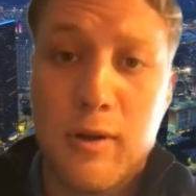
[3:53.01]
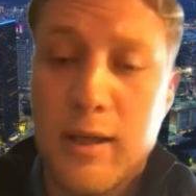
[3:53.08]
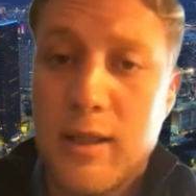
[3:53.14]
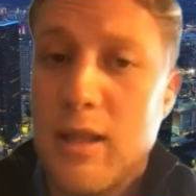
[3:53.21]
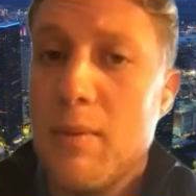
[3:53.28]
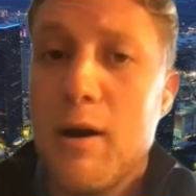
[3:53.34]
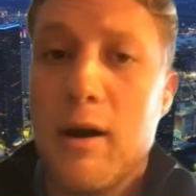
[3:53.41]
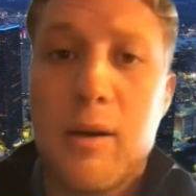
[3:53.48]
Like
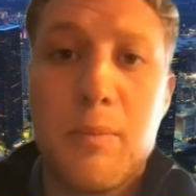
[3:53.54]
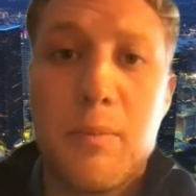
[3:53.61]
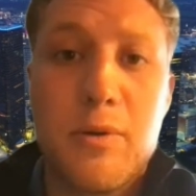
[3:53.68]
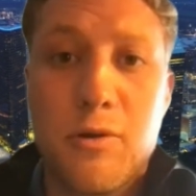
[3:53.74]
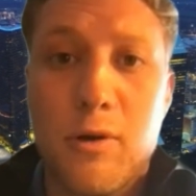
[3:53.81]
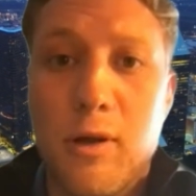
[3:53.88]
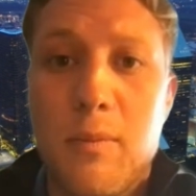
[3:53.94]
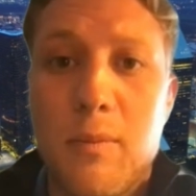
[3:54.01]
the American
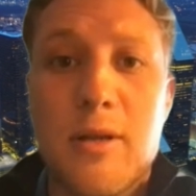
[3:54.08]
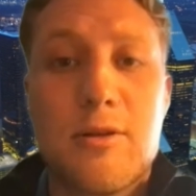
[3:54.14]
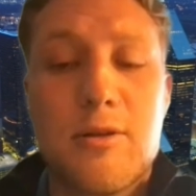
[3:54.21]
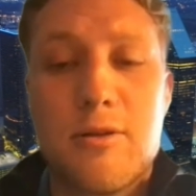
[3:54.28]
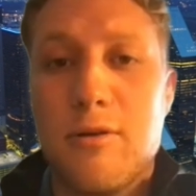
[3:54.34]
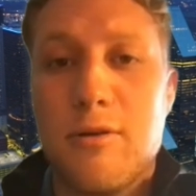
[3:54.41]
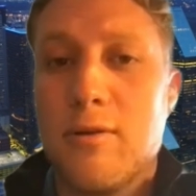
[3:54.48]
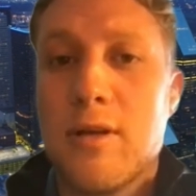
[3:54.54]
Petroleum
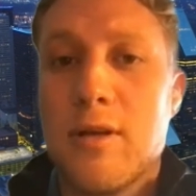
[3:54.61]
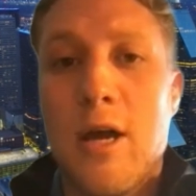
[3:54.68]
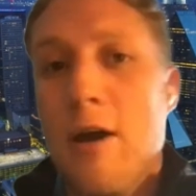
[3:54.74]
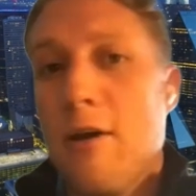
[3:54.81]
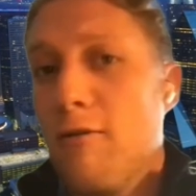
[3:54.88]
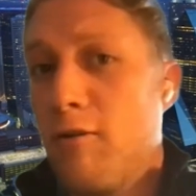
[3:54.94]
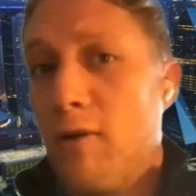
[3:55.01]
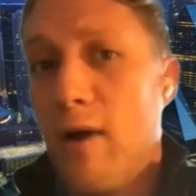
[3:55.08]
Institute's
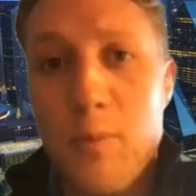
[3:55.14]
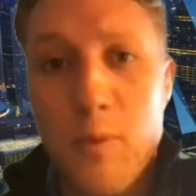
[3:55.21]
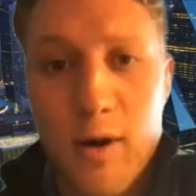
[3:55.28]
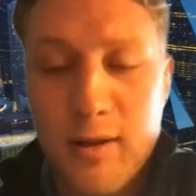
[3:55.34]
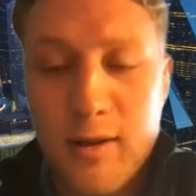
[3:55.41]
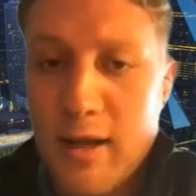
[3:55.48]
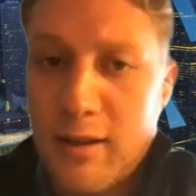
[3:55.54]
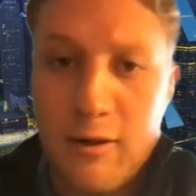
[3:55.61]

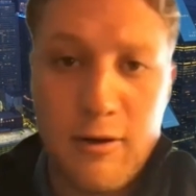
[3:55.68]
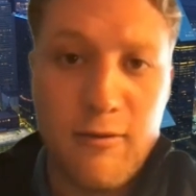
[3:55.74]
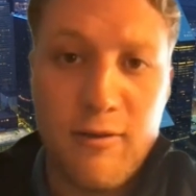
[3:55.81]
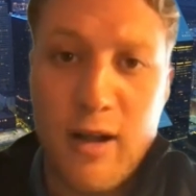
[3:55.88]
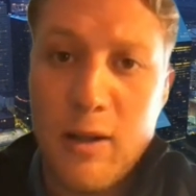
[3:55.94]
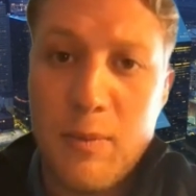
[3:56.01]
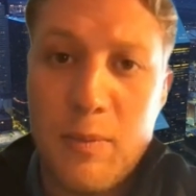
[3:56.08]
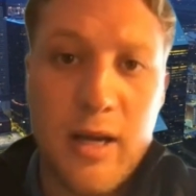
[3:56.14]
framework that they're
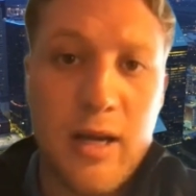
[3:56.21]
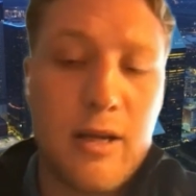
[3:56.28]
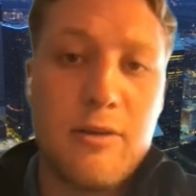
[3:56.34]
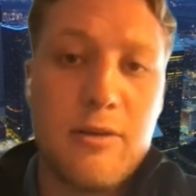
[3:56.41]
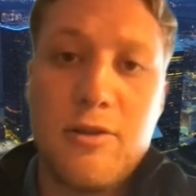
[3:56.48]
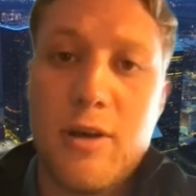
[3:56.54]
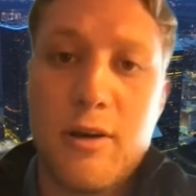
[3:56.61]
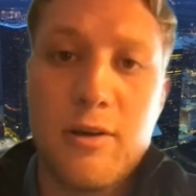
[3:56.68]
developing in
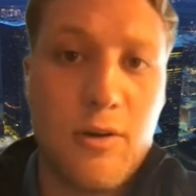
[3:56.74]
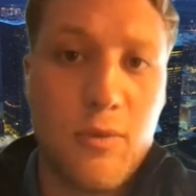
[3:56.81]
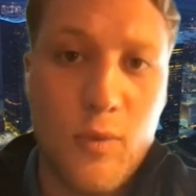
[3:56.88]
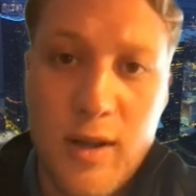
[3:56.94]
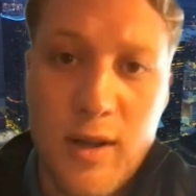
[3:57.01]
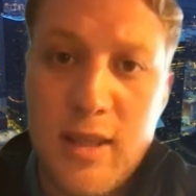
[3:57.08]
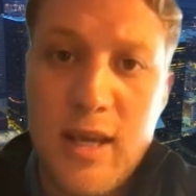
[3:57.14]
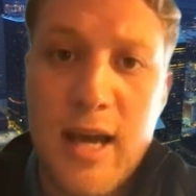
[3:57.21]
conjunction
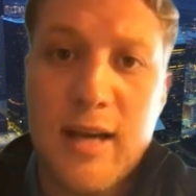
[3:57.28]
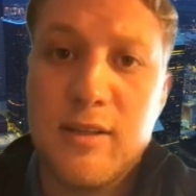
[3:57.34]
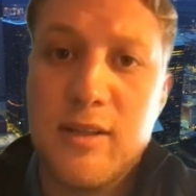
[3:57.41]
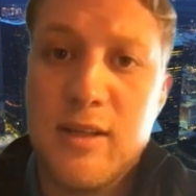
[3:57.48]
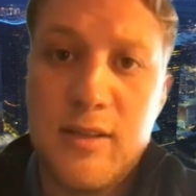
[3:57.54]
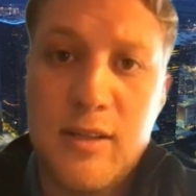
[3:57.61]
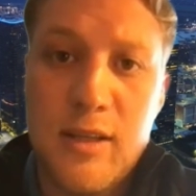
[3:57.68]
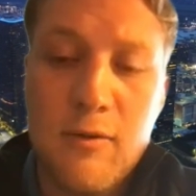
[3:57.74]
with the
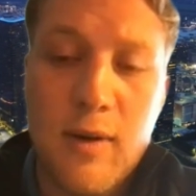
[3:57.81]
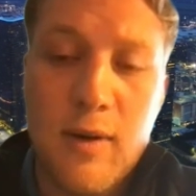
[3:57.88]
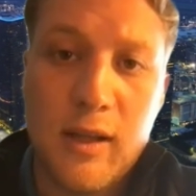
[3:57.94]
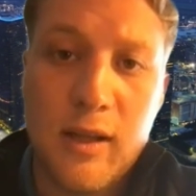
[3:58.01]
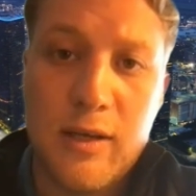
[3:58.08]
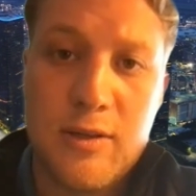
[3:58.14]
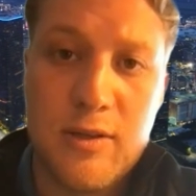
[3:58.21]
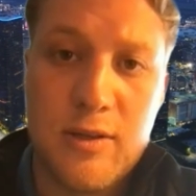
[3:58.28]
SEC
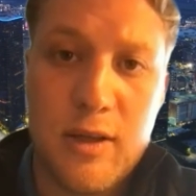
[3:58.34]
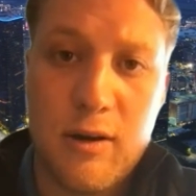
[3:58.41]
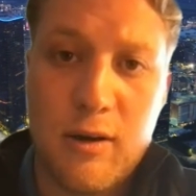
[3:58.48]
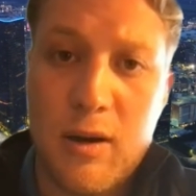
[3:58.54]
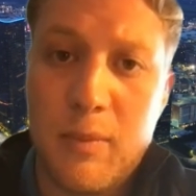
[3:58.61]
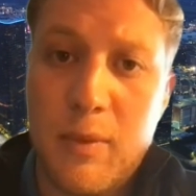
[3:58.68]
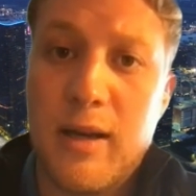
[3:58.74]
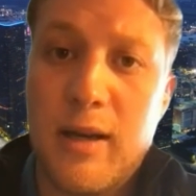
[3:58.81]
regulations that are
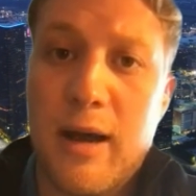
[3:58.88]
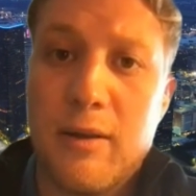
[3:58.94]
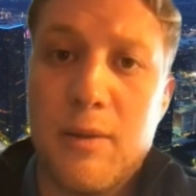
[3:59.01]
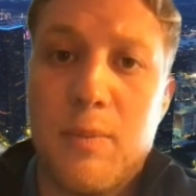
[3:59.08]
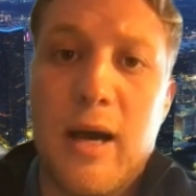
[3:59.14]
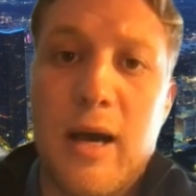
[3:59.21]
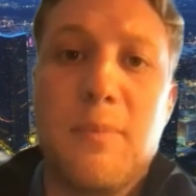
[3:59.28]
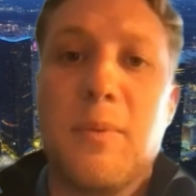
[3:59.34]
coming down the
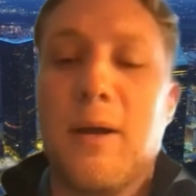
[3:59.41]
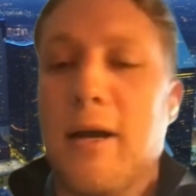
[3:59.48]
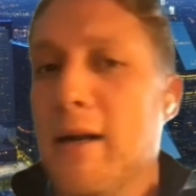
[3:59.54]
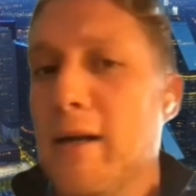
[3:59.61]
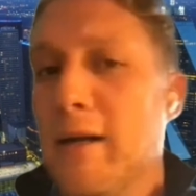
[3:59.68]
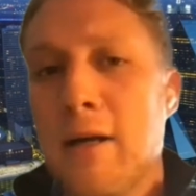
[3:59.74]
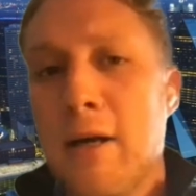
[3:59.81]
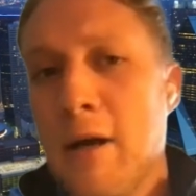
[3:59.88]

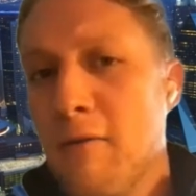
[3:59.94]
pipeline. And